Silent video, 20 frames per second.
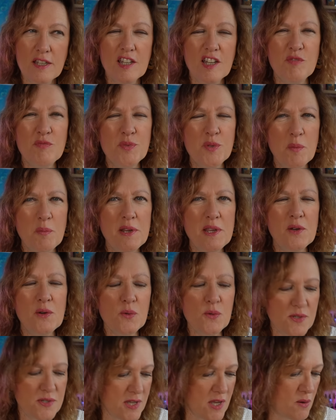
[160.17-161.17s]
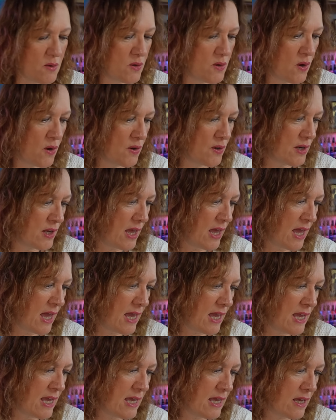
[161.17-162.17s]
I've probably also got
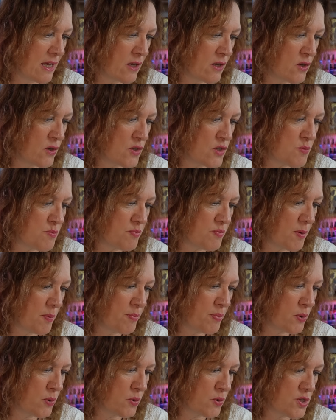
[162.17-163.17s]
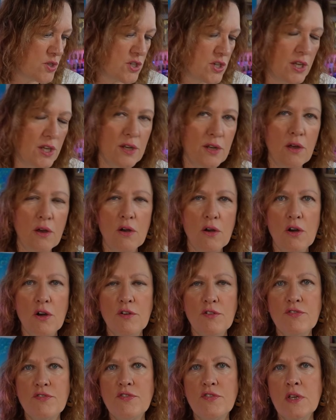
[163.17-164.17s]
a good proportion
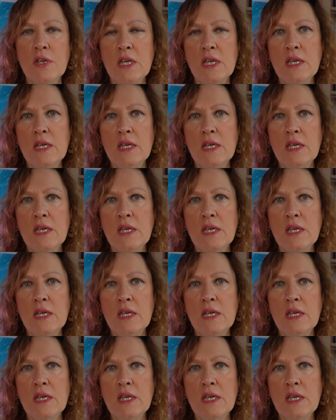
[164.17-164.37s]
of